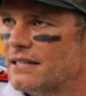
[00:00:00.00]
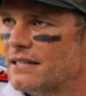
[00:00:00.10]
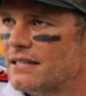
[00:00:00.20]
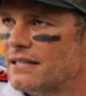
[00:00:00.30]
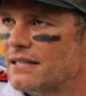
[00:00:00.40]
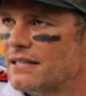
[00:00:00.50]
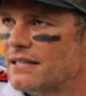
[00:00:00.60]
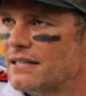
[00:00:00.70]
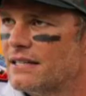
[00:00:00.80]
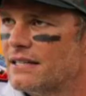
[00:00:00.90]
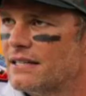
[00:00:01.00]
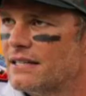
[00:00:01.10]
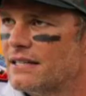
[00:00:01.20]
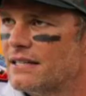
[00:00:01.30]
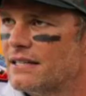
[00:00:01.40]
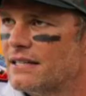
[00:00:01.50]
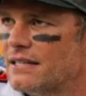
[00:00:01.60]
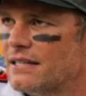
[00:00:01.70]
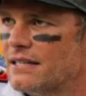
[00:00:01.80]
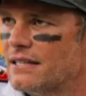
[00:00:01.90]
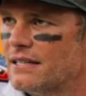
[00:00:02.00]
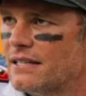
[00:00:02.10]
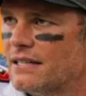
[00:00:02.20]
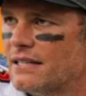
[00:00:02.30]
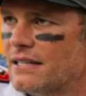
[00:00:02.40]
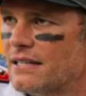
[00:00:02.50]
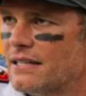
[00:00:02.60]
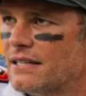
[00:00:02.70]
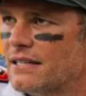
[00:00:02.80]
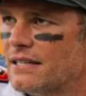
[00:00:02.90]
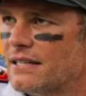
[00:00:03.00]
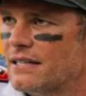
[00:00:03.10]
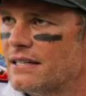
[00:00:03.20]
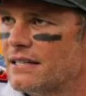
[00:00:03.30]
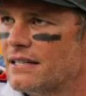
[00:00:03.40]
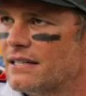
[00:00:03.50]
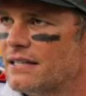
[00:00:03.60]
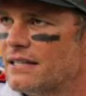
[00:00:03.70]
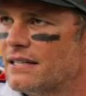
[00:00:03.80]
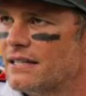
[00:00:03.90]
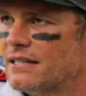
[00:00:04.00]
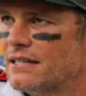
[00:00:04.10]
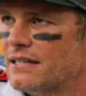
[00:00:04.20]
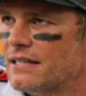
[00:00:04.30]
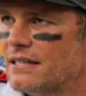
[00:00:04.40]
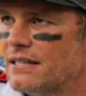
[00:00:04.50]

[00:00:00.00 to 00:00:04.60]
This person isn't speaking.